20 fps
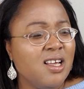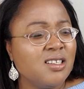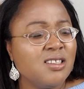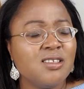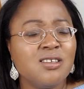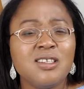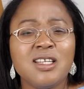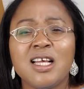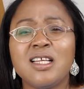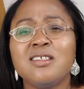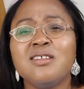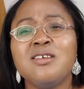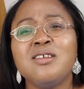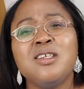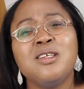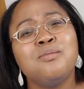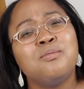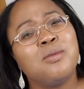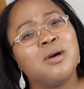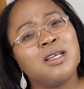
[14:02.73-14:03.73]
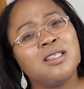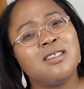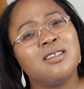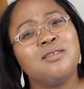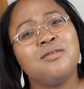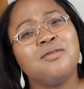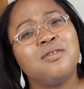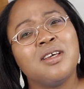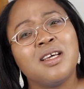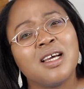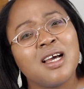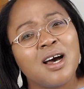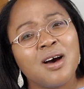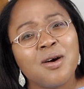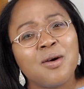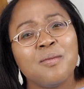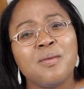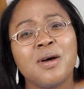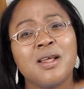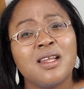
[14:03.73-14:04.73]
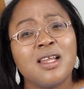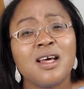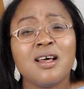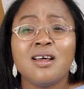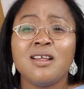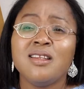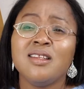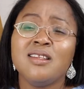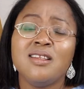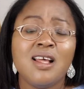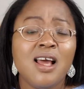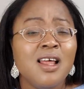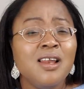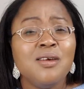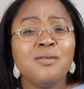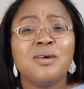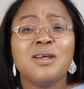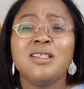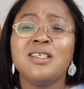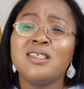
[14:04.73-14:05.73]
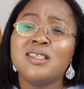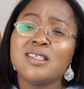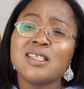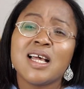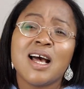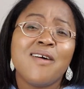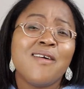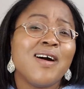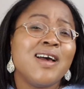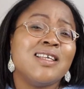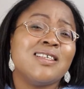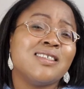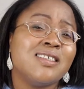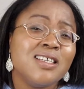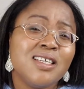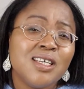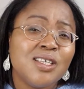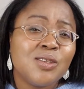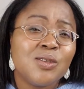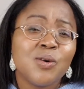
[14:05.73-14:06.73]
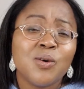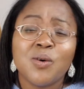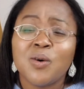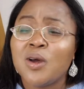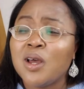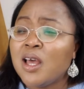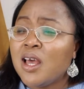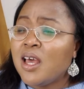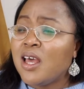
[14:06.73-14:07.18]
So there's no need pointing finger up and down. Anyway, this is how I see it though.